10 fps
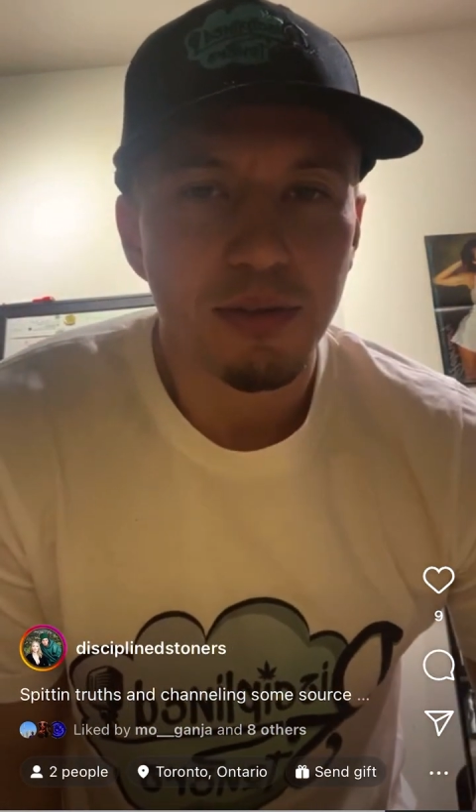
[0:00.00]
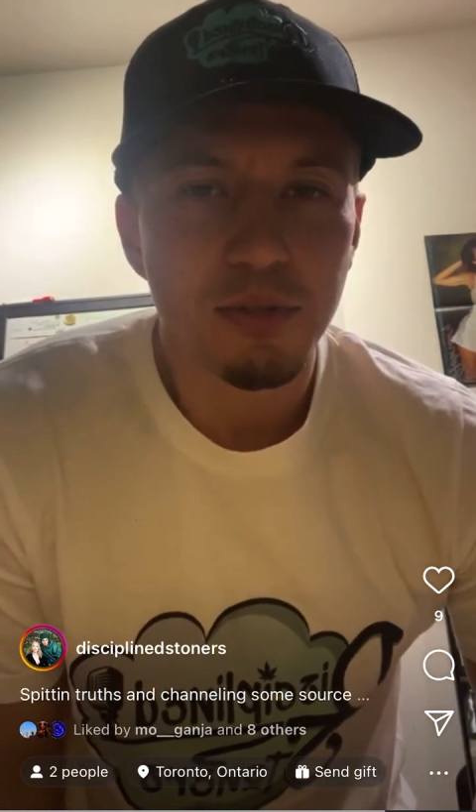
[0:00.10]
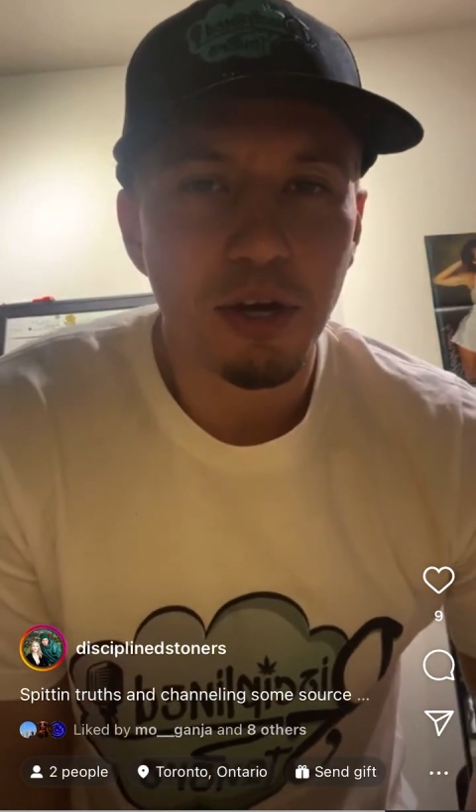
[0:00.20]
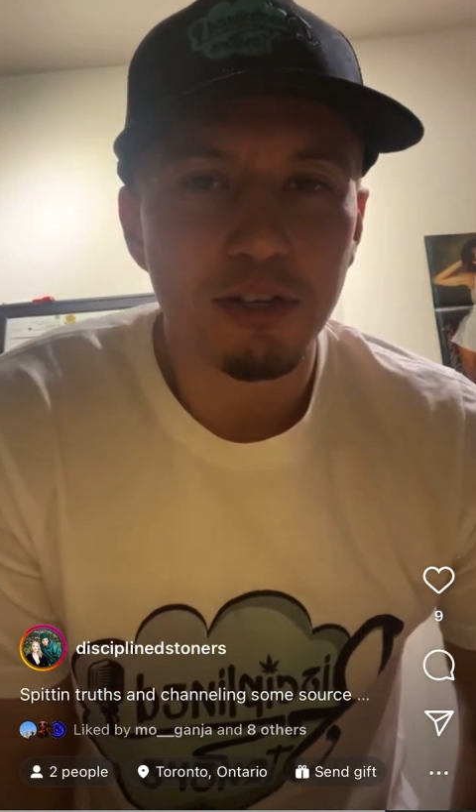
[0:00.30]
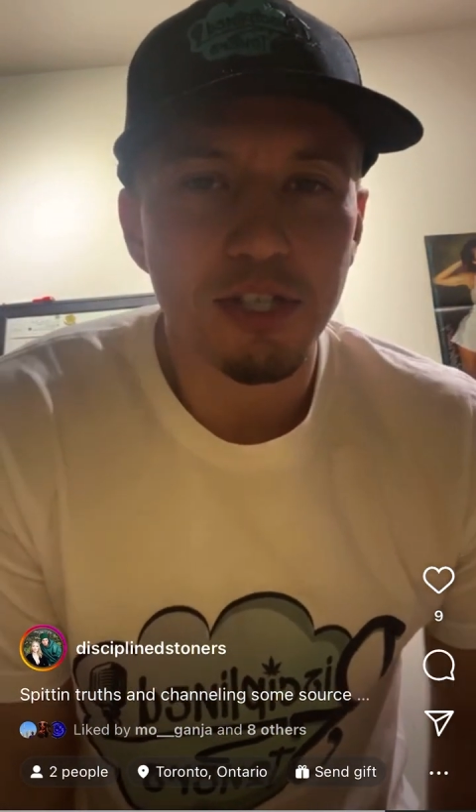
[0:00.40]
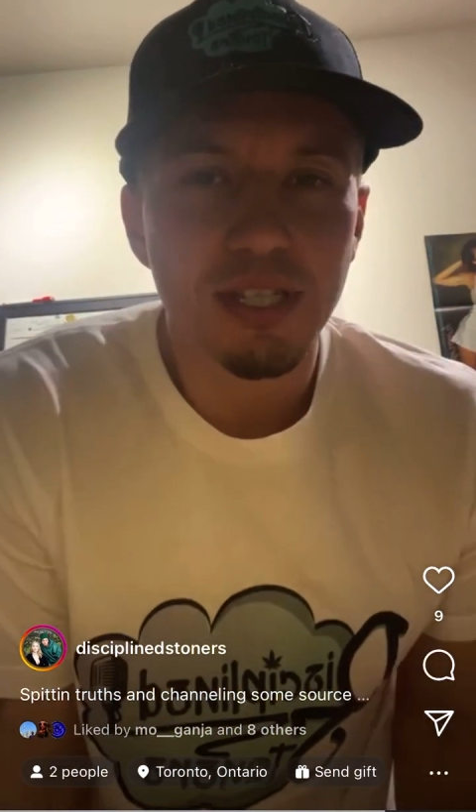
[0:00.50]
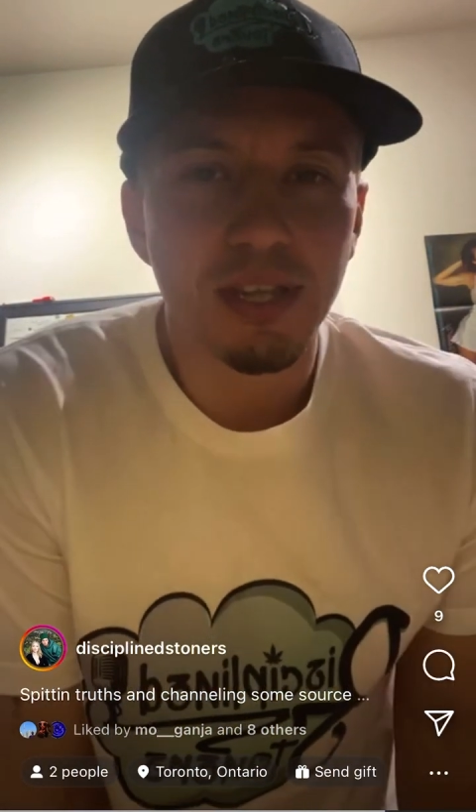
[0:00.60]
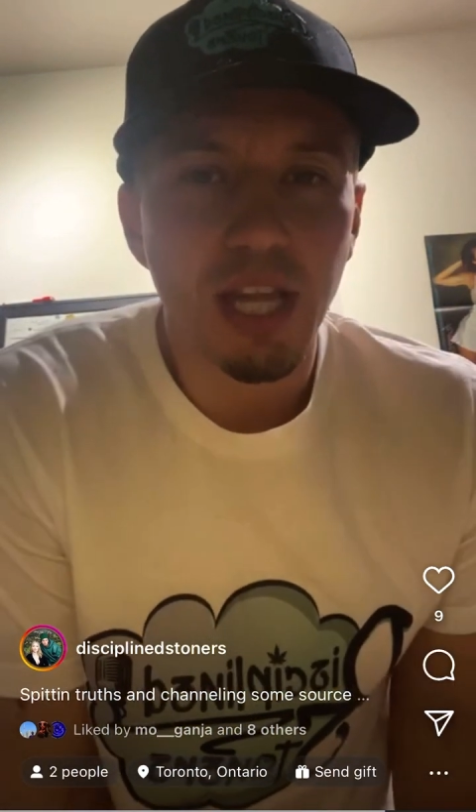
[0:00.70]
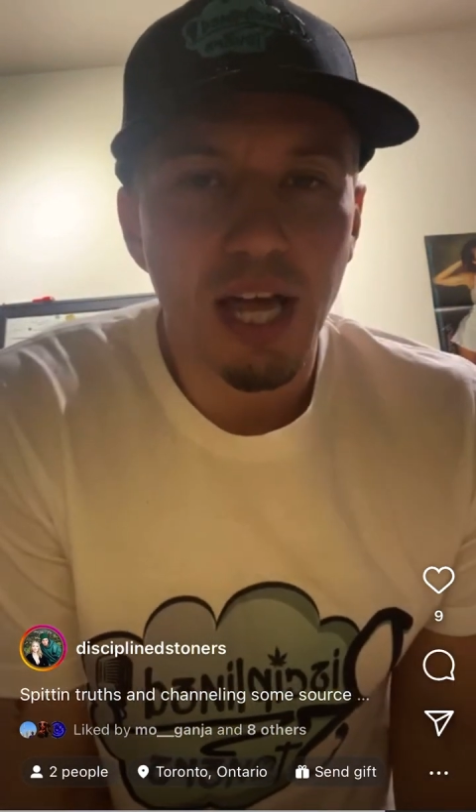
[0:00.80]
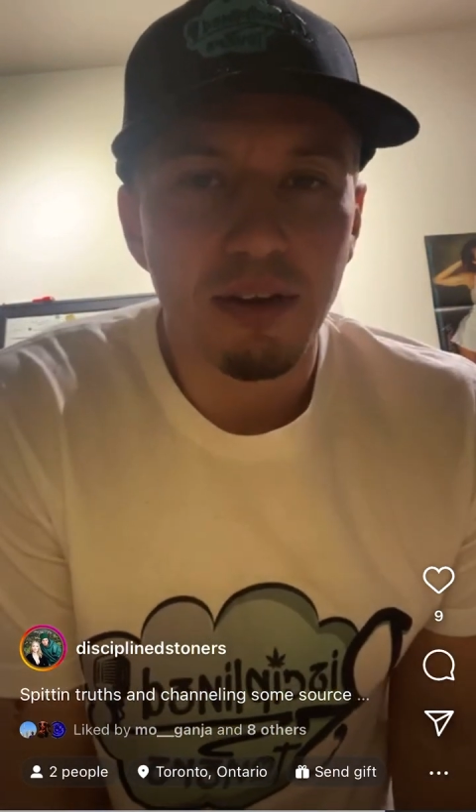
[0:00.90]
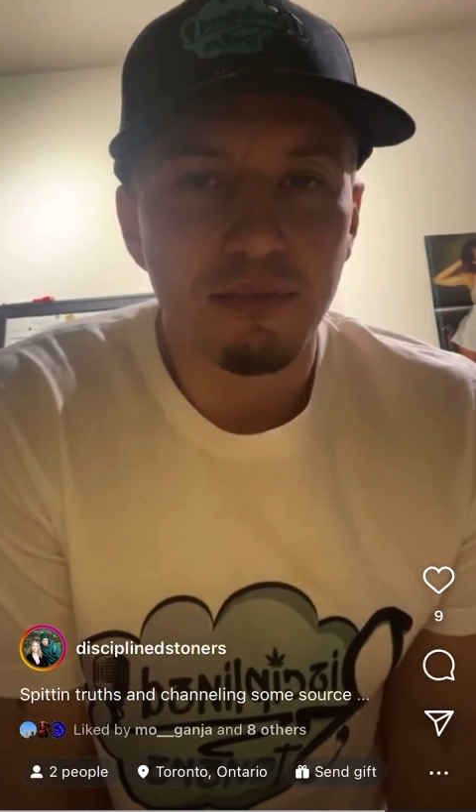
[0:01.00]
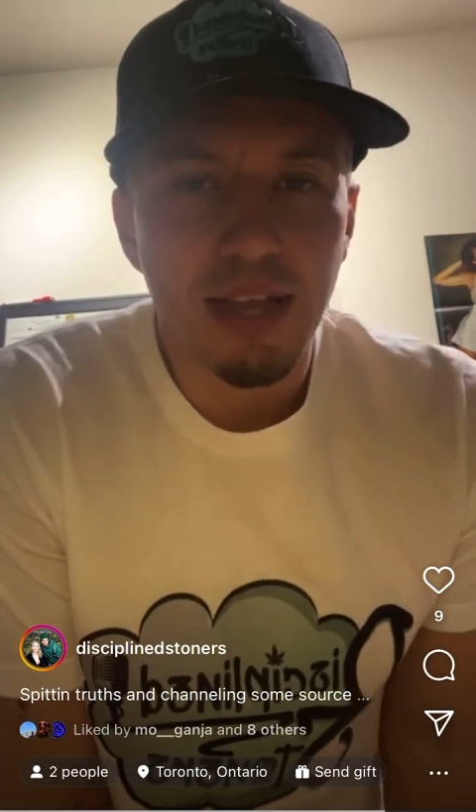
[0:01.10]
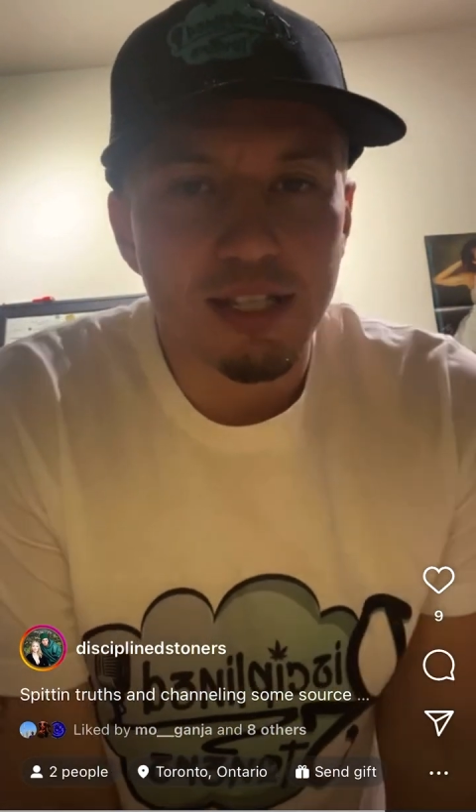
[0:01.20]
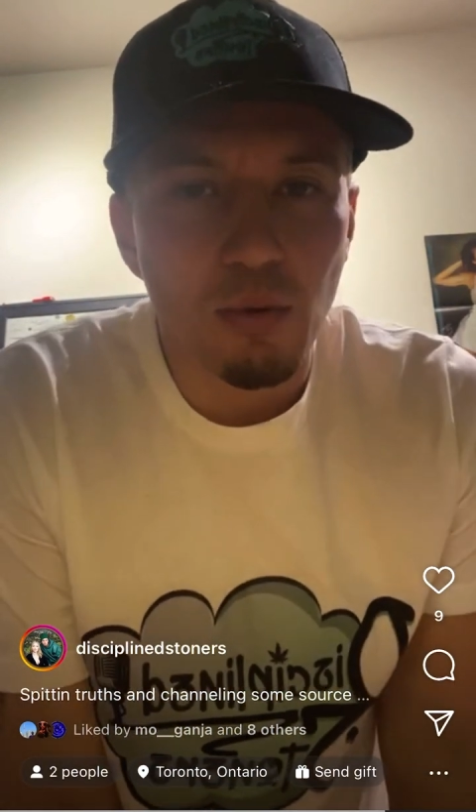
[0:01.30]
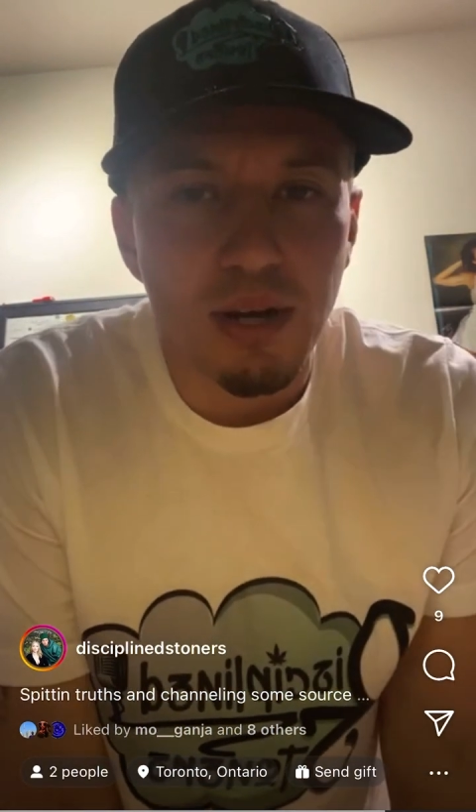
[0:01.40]
It was all just love.
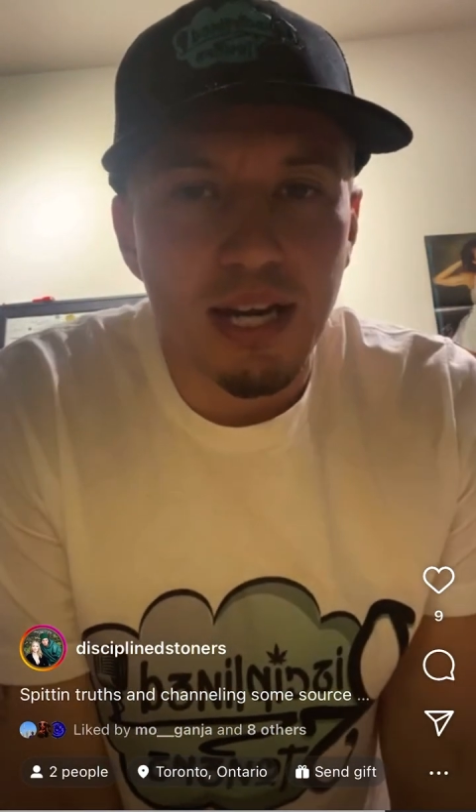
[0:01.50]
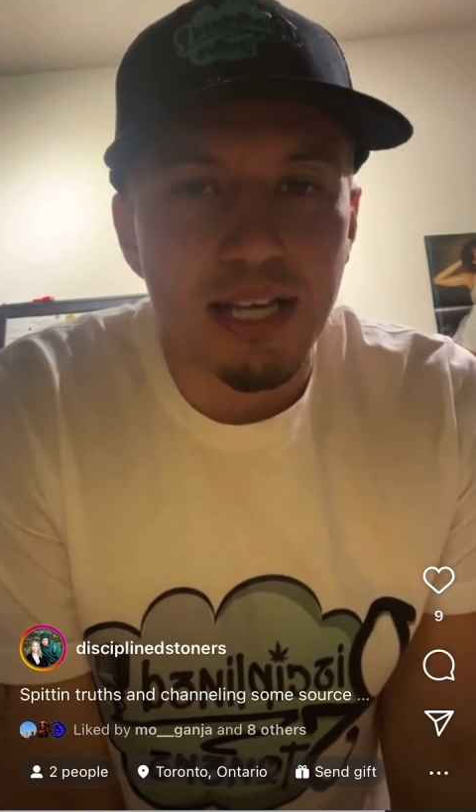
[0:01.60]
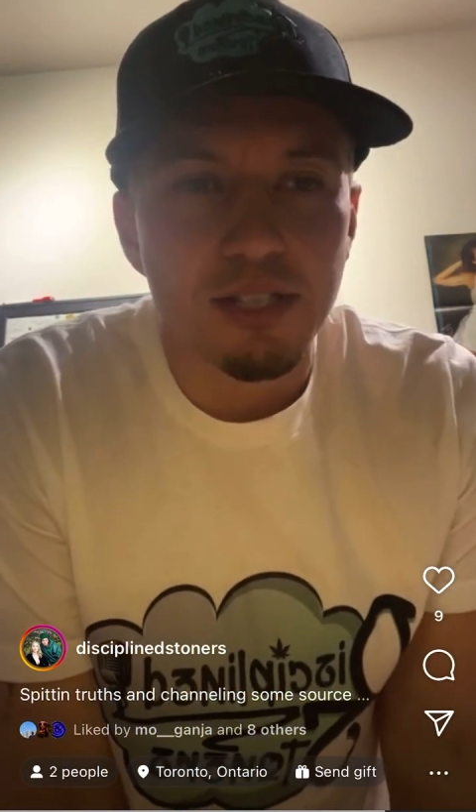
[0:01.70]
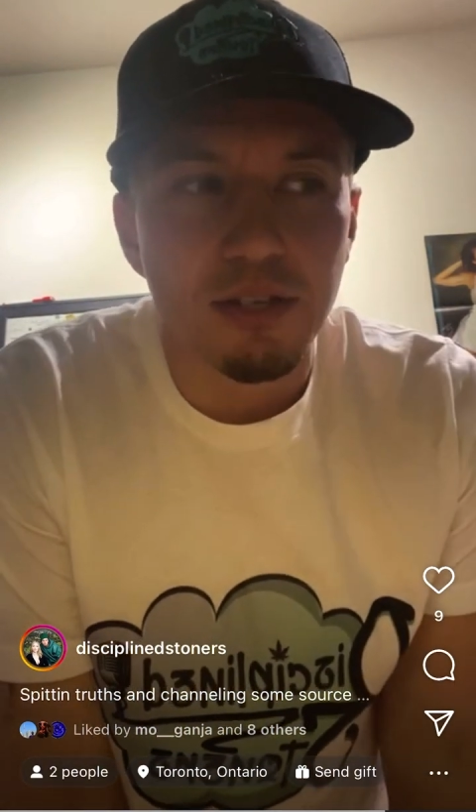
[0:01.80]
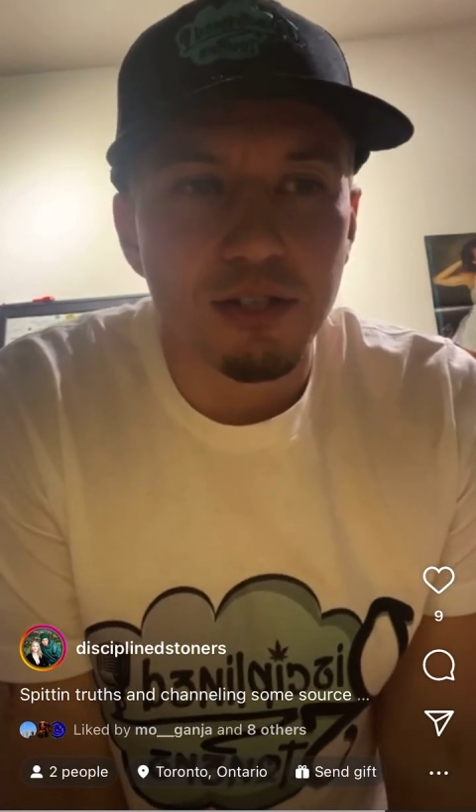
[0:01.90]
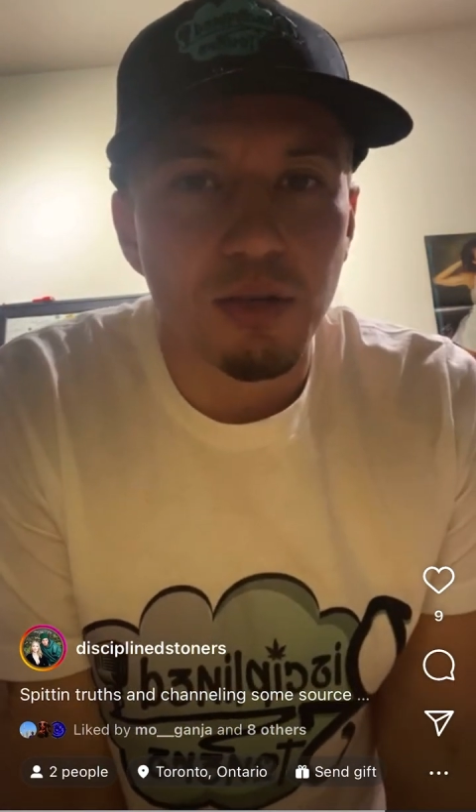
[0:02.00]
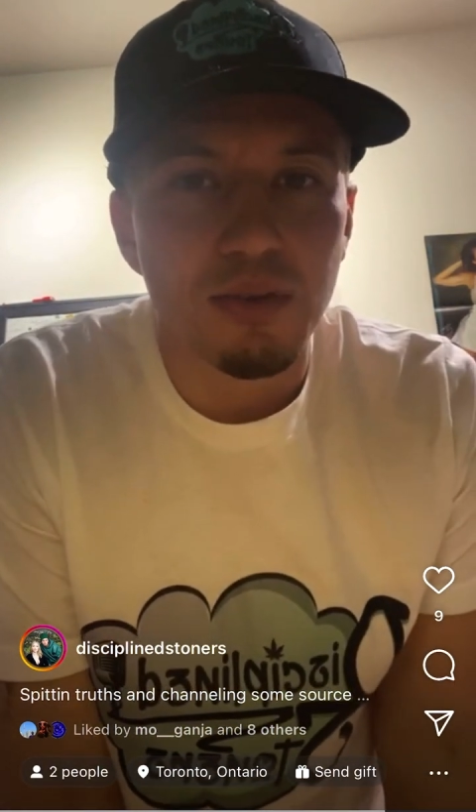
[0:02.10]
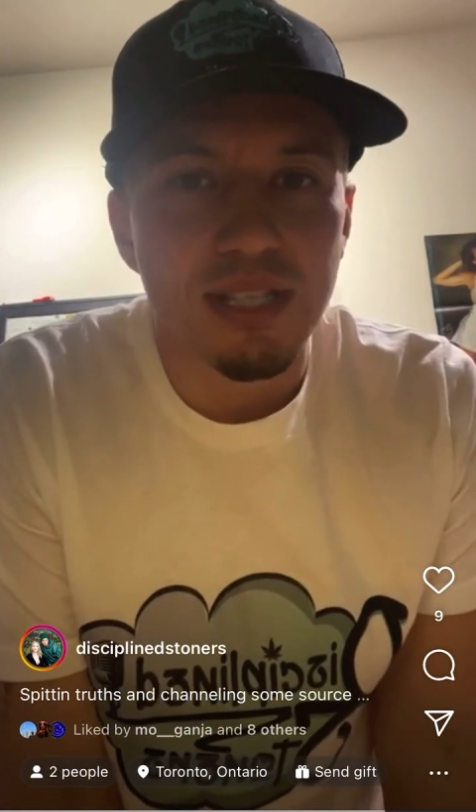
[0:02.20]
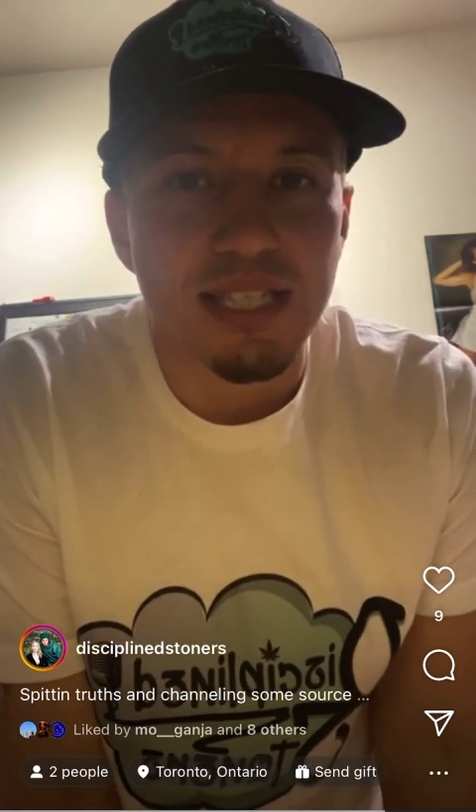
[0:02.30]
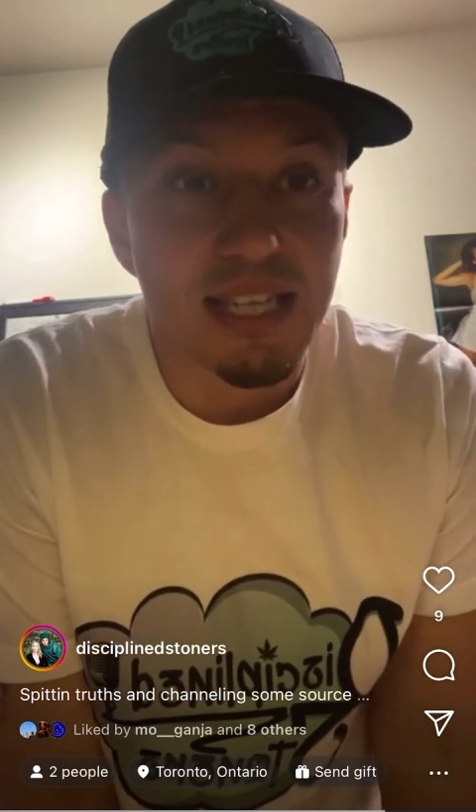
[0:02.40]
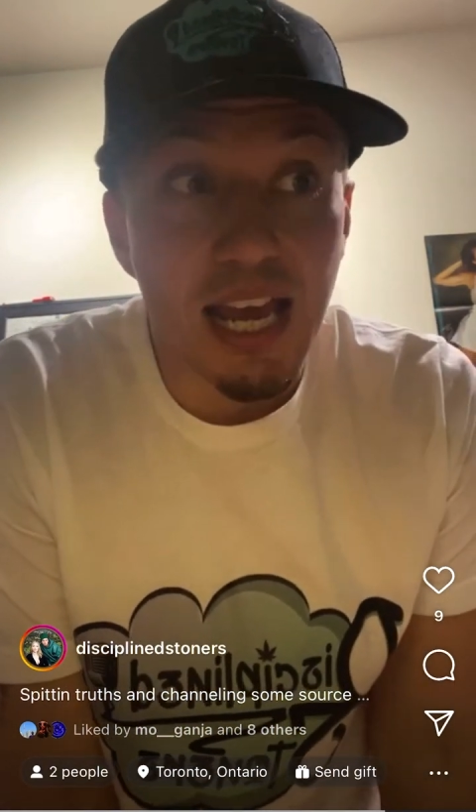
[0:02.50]
That's the one answer. So